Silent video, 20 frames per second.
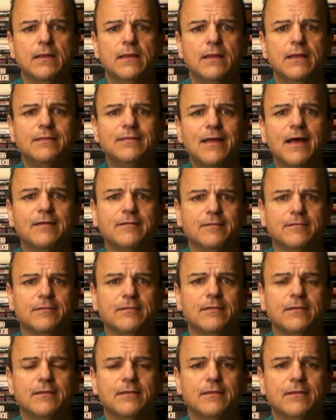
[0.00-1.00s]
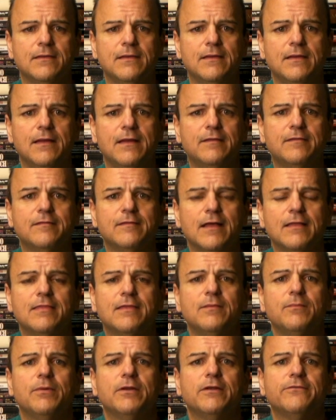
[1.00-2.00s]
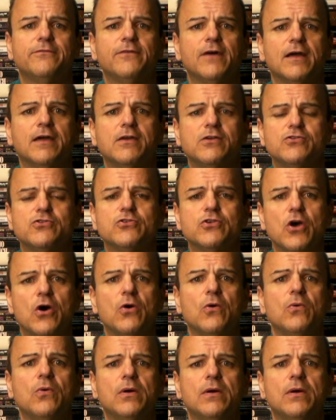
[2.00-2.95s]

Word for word: It doesn't. It's nothing but a fucking show.